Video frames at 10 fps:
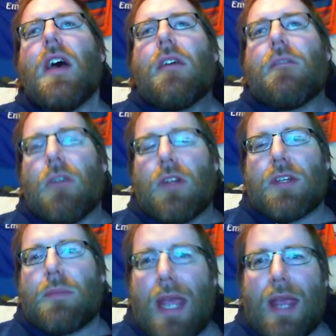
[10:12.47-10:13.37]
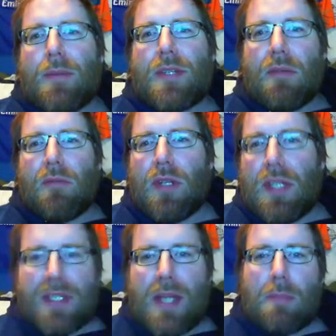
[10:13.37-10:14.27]
Fulham games have really
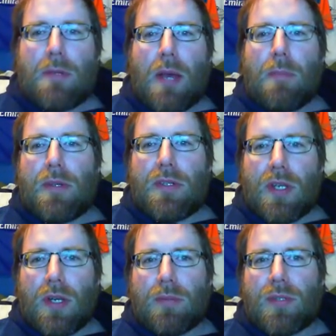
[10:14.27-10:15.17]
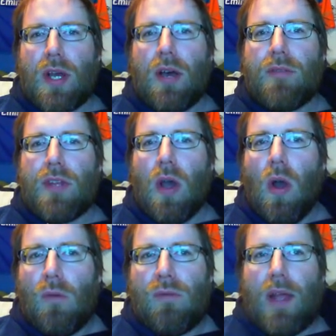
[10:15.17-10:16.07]
stepped up in terms of the
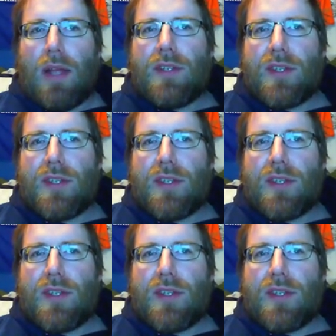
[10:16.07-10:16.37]
offense.